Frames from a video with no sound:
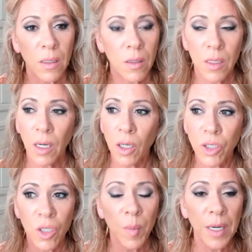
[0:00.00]
There are
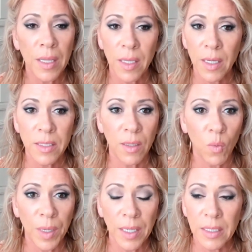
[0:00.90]
so many things that
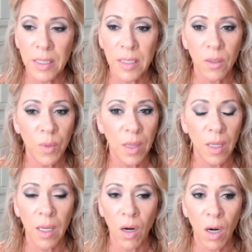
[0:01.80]
we need to deal with
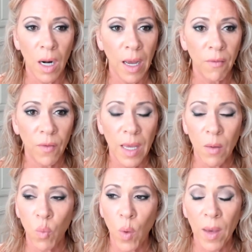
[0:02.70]
in our life,
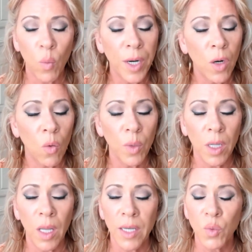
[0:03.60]
and we don't
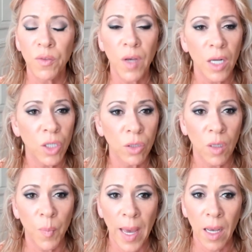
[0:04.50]
realize we've got to
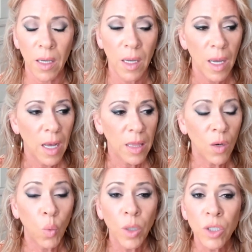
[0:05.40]
look back
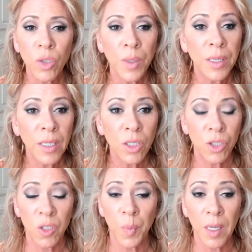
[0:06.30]
that we're doing things
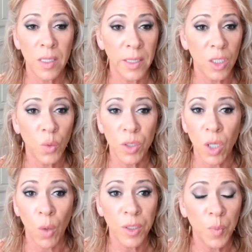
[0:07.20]
just because that's what's
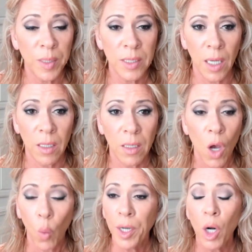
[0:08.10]
always been done.
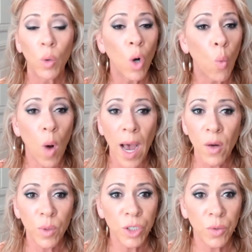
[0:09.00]
We don't know why
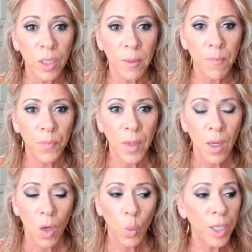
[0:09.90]
we're doing them.
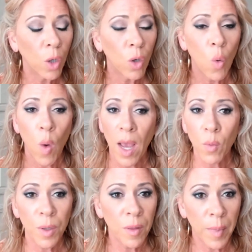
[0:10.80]
We don't know why
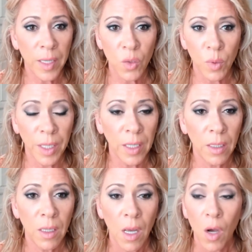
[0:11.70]
we're in the mess we're
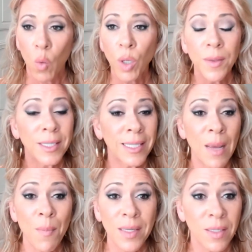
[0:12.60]
in. We're in the
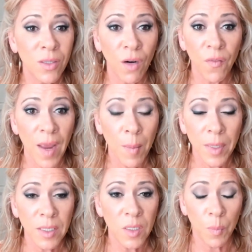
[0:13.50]
same mess as our
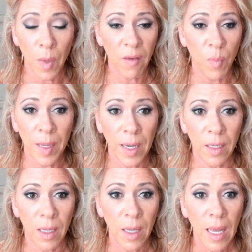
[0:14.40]
families have been
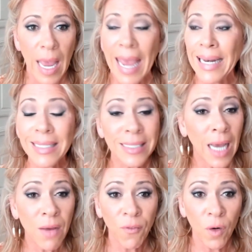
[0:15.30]
in. And it's
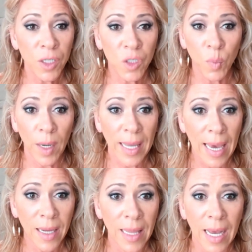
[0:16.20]
time for us to break
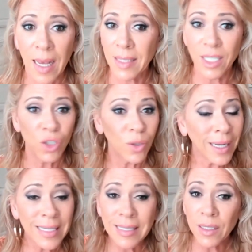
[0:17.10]
out of that. And God says, you
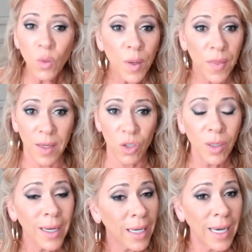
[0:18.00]
got to deal with this. You
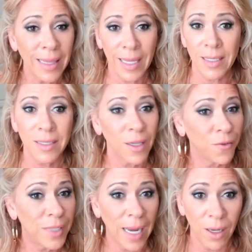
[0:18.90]
got to cut that
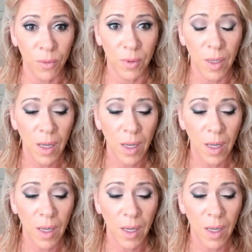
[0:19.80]
stuff down.